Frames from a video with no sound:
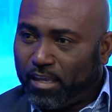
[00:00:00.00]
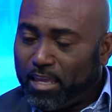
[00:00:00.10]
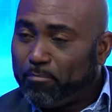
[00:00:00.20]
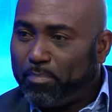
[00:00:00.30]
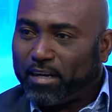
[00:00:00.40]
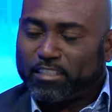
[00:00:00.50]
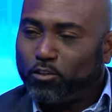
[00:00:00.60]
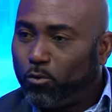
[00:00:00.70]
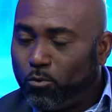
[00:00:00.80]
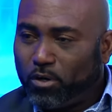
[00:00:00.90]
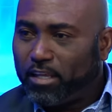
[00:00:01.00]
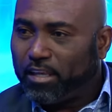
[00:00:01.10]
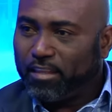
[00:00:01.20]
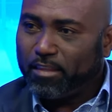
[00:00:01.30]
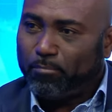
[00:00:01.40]
impacted
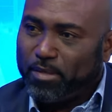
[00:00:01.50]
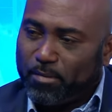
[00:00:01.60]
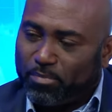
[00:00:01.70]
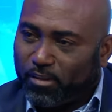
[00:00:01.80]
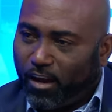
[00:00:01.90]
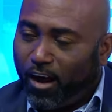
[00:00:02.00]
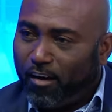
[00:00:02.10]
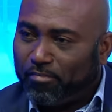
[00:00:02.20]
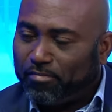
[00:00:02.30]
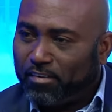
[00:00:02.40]
only the people of